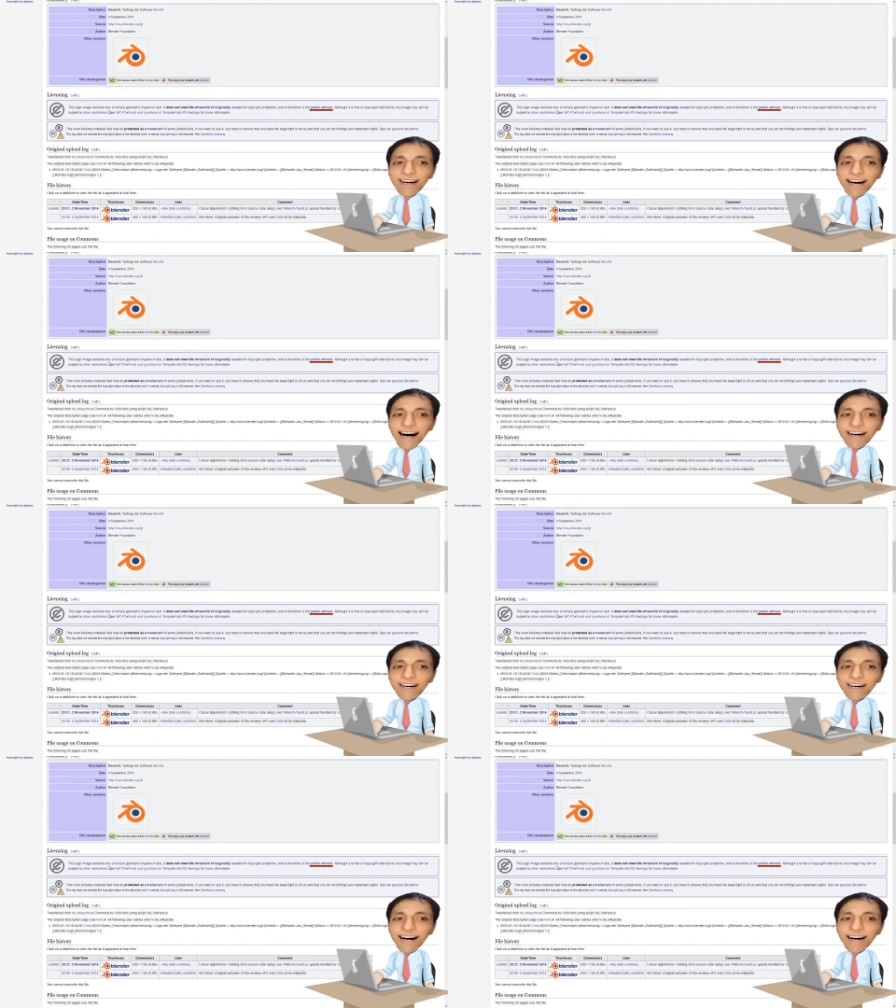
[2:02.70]
you ever
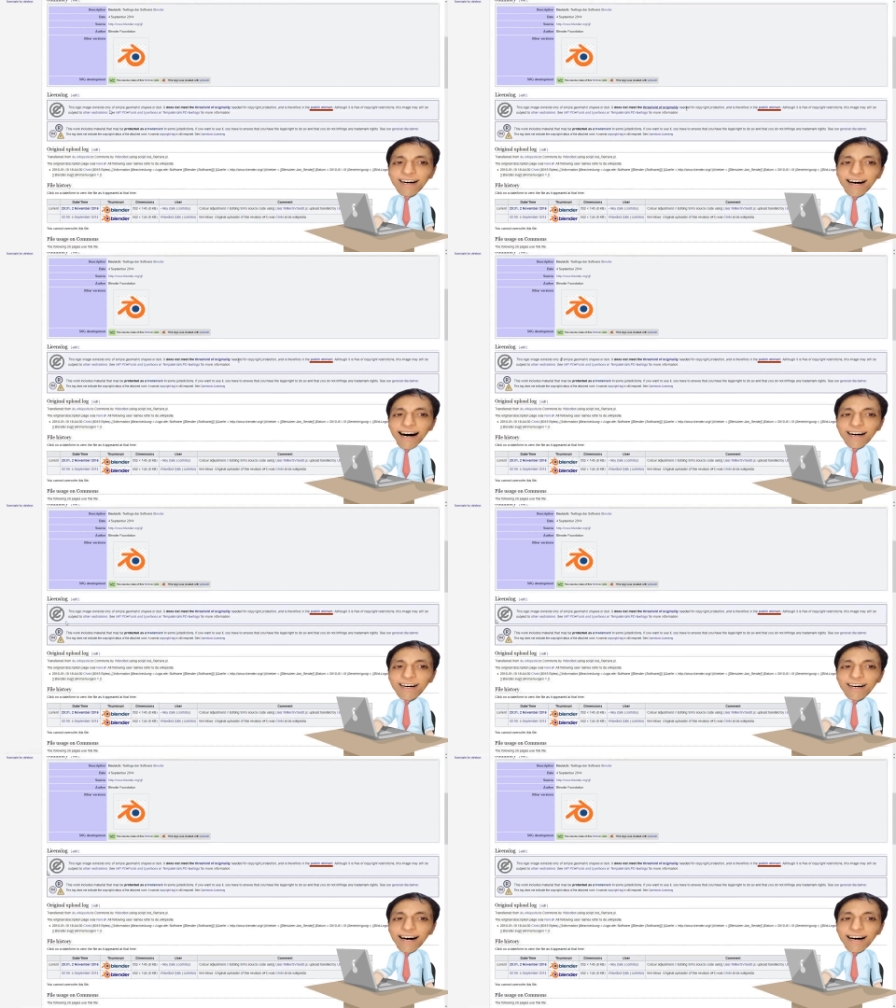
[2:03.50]
wondered
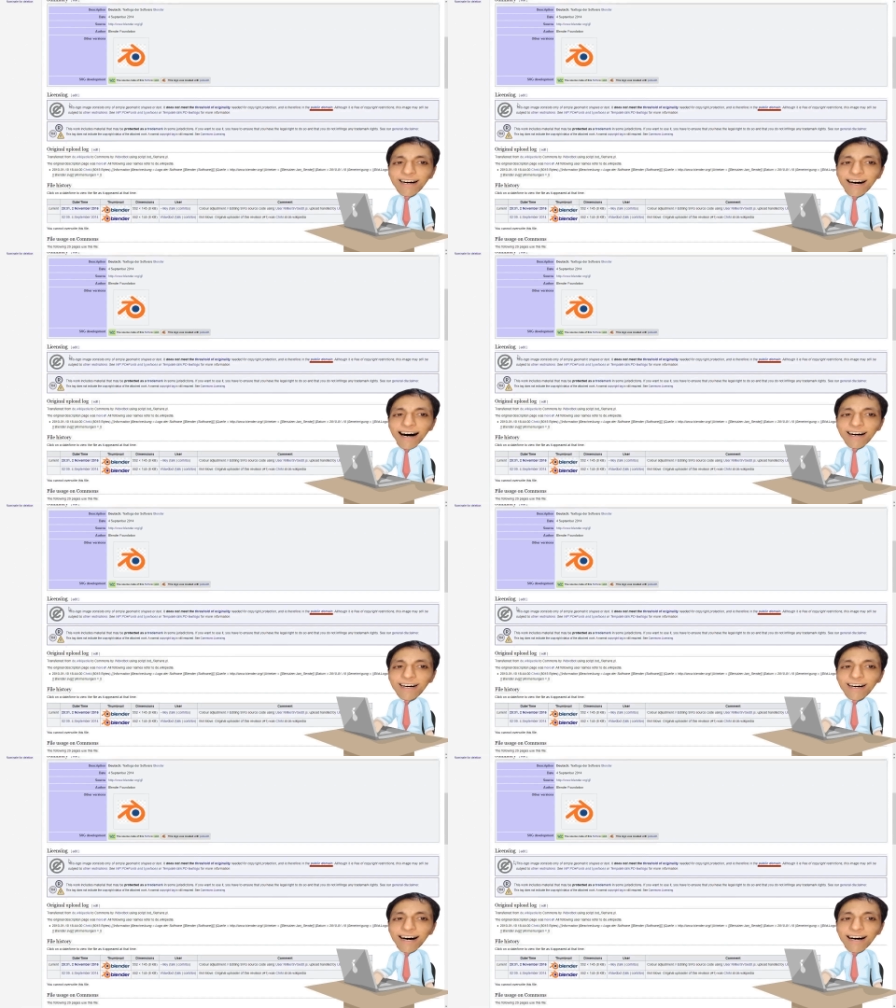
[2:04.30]
what the heck is
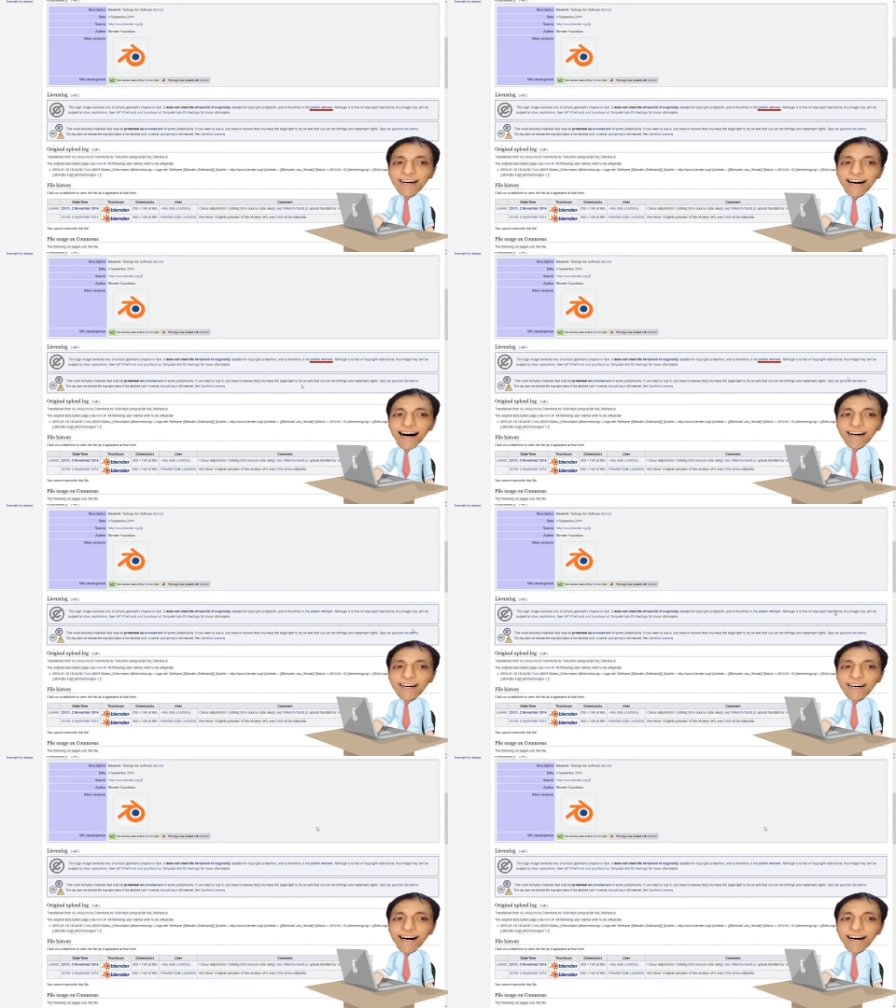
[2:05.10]
CC0,
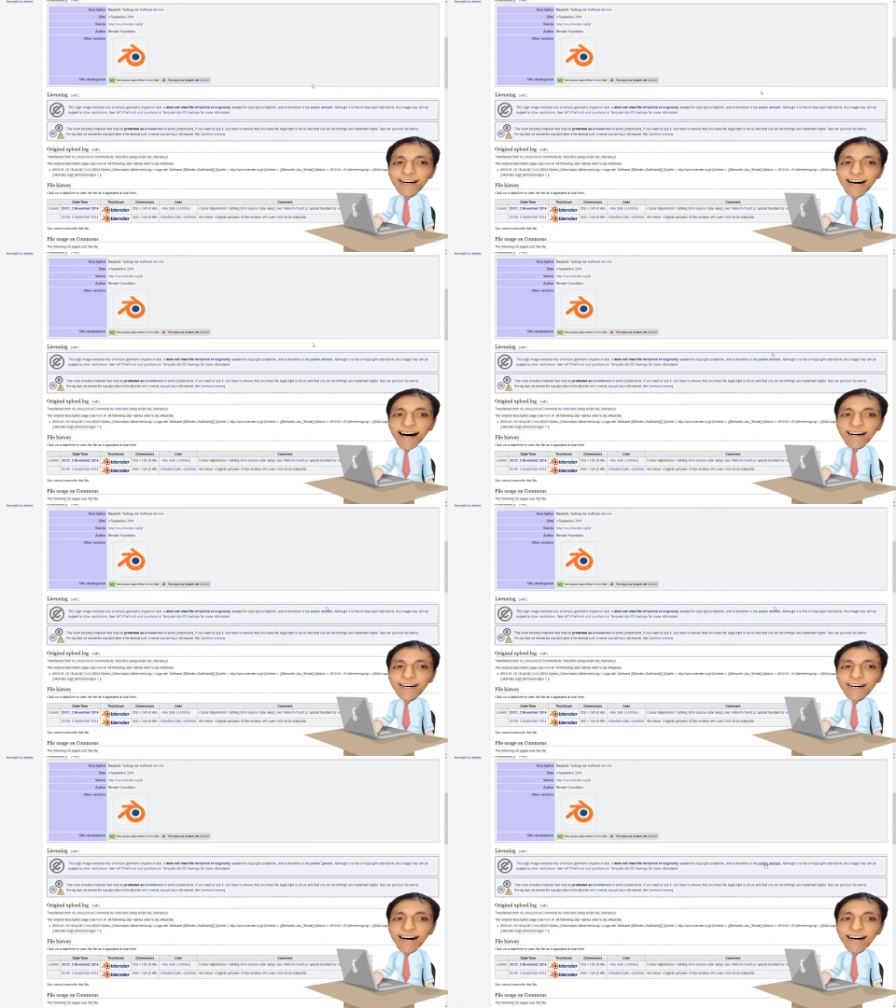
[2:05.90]

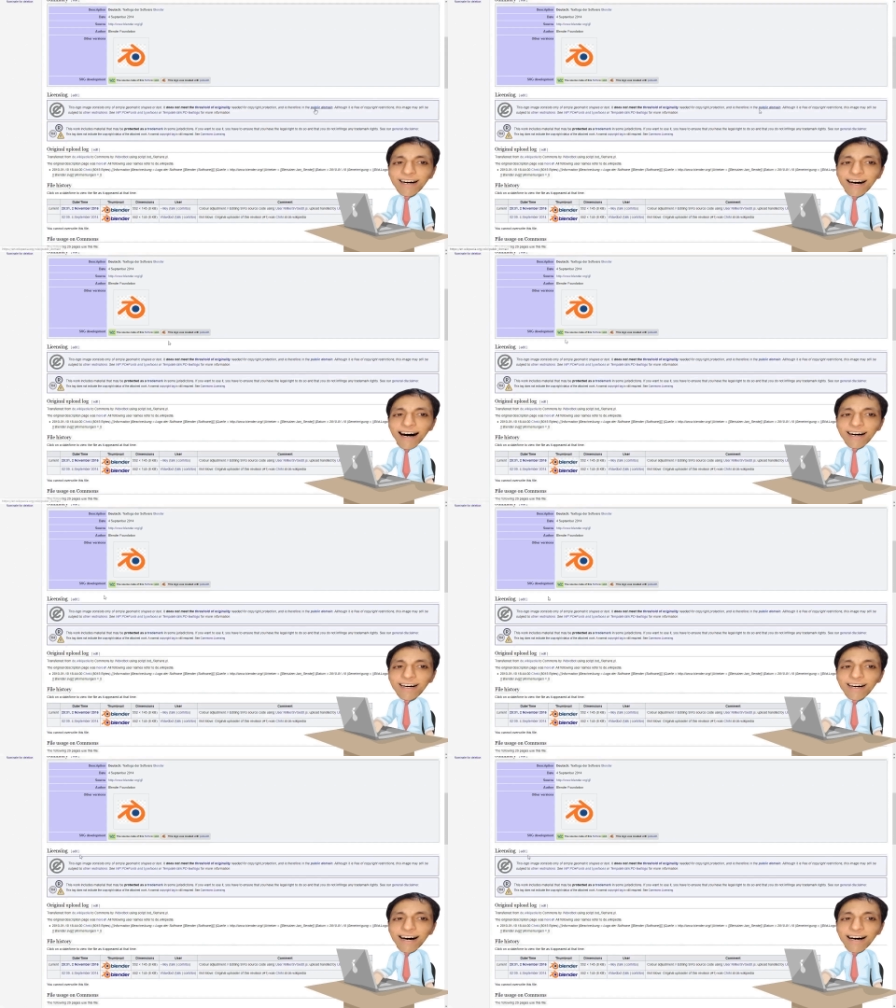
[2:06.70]
attribution, public
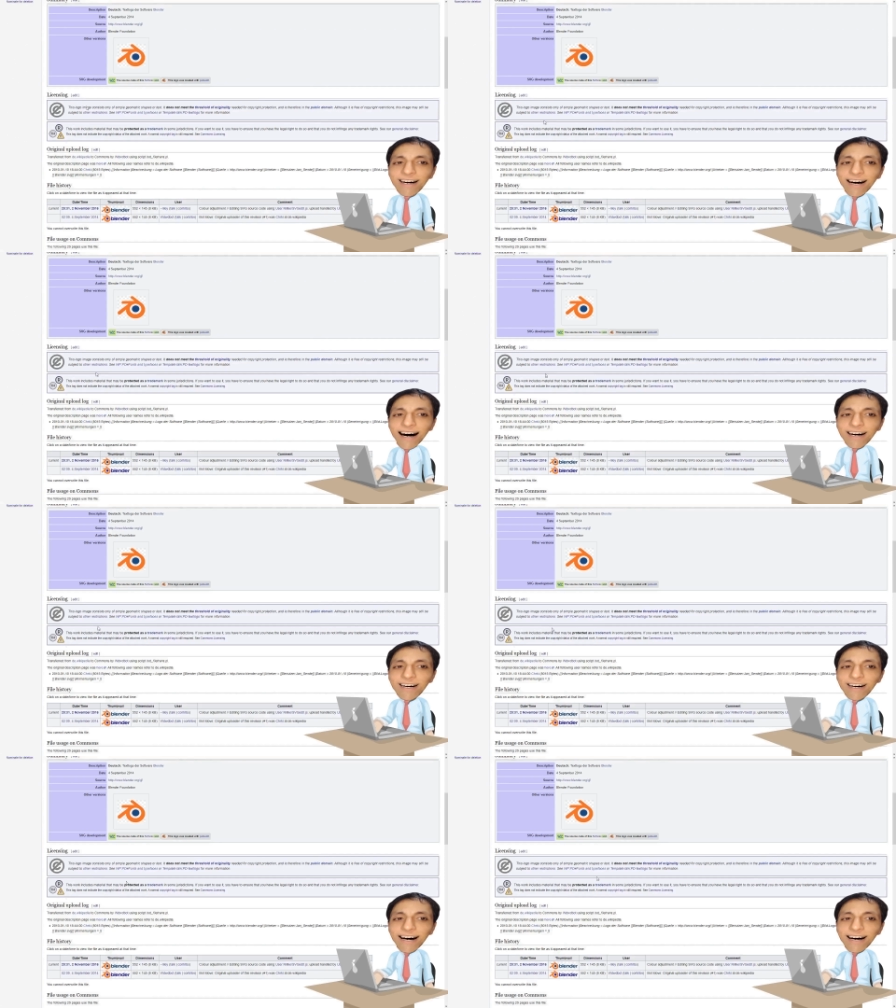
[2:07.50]
domain, and
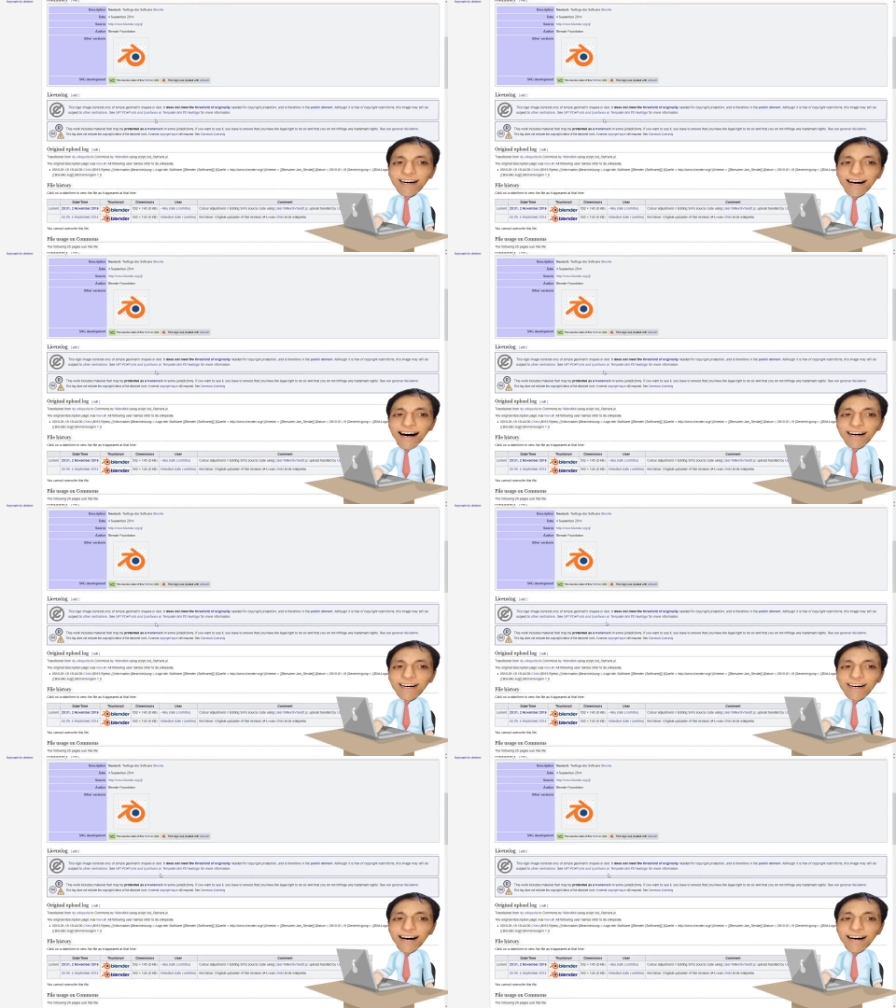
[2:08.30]
this stuff,
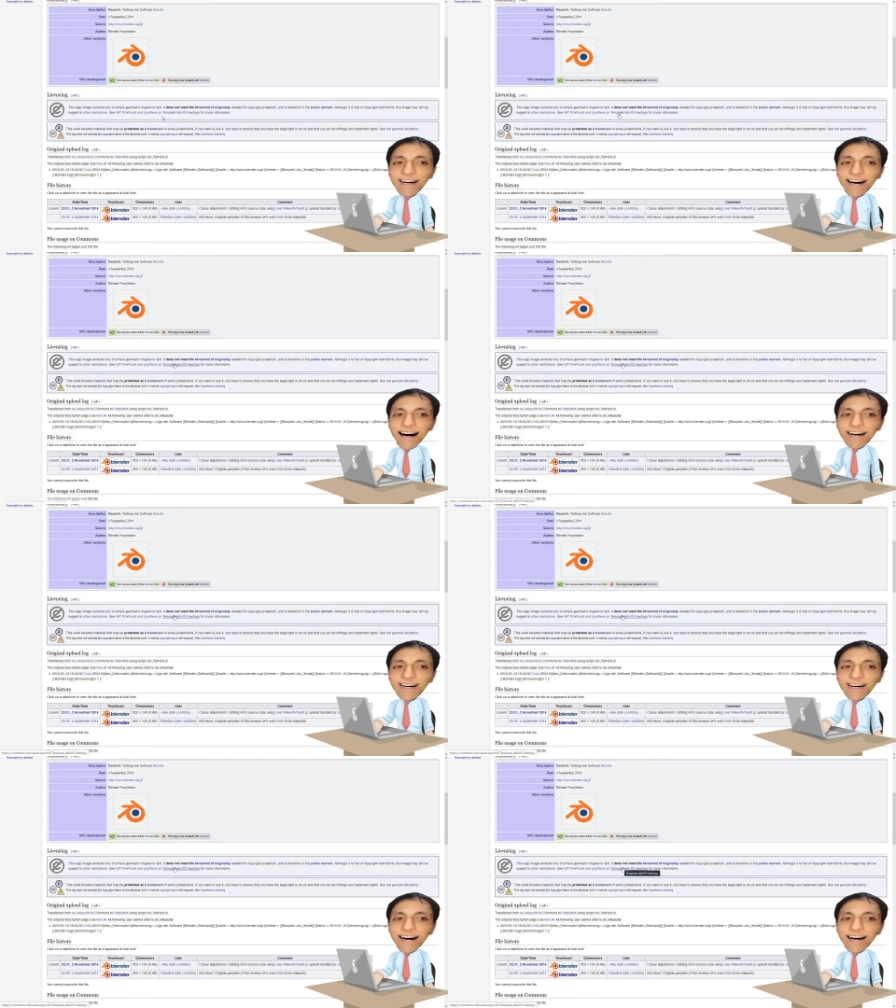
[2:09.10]
click the link in the
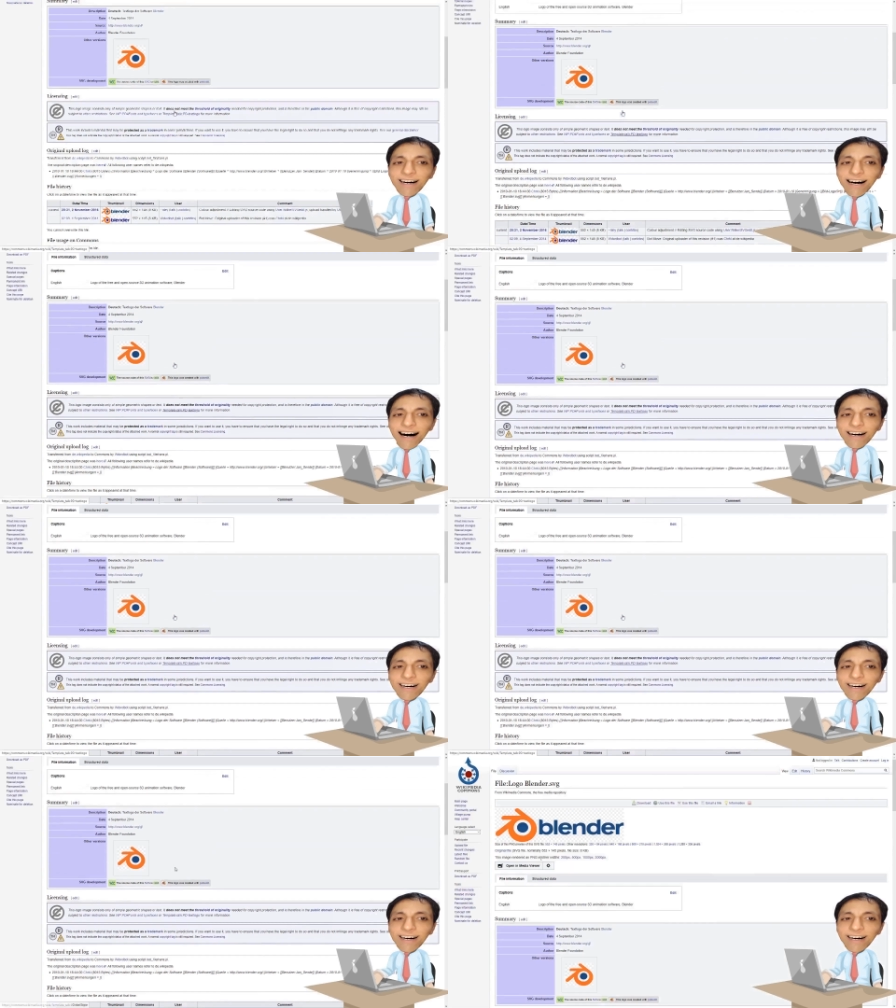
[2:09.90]
description
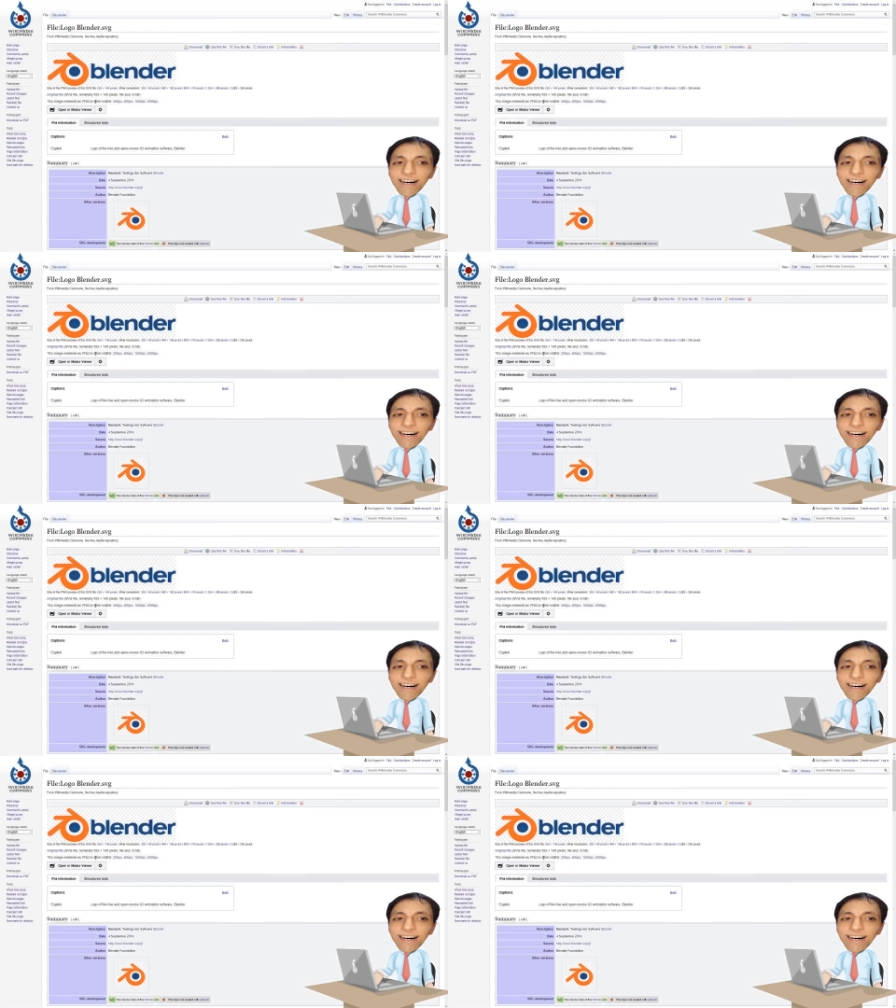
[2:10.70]
box.